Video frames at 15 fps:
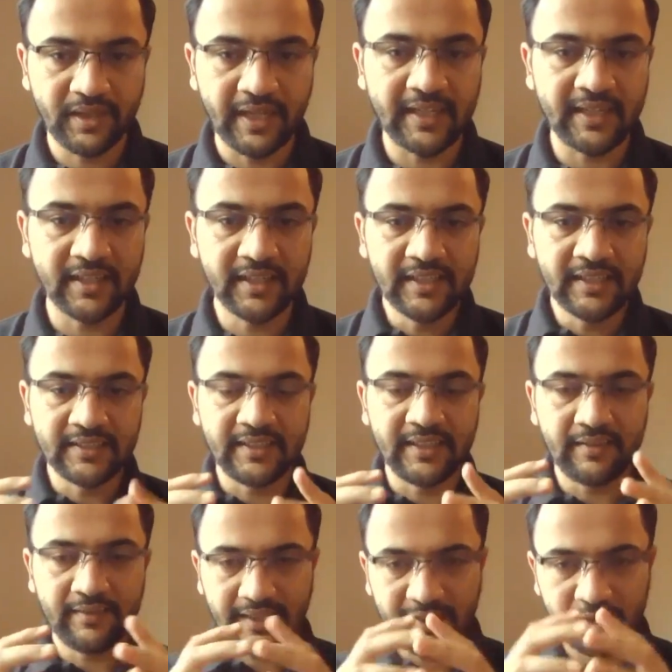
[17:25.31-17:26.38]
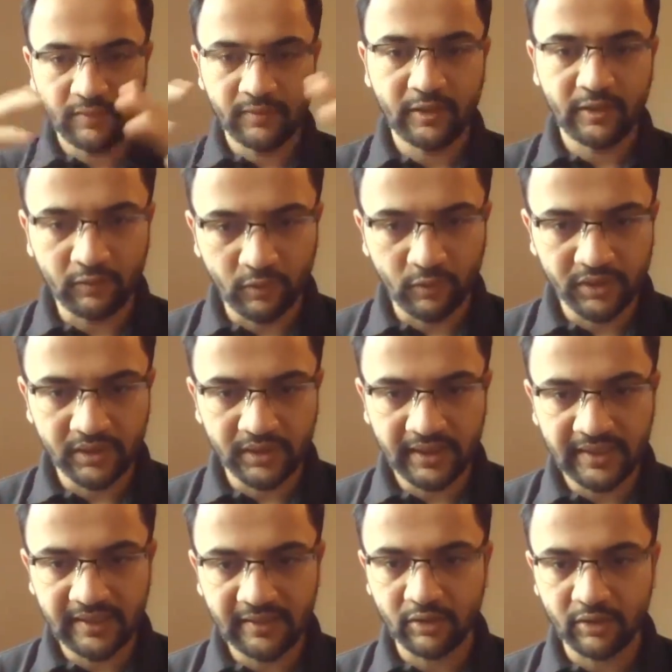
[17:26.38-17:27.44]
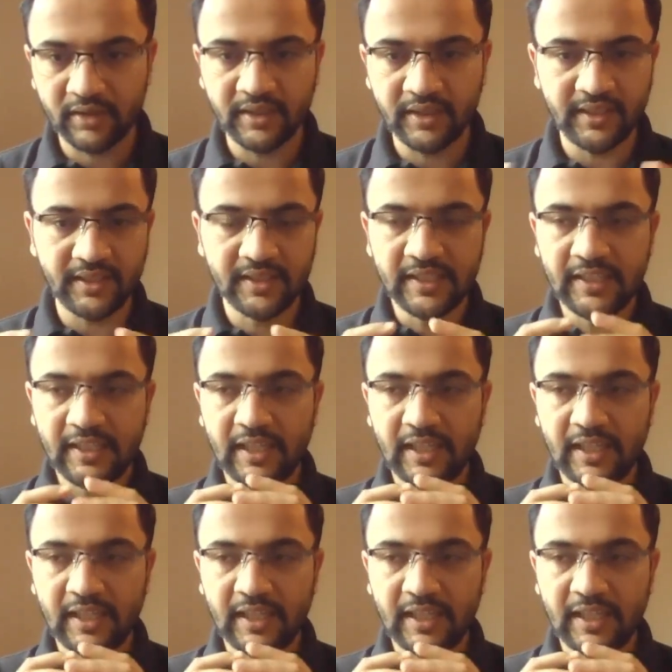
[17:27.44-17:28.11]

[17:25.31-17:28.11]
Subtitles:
and the size of the convolution layers or the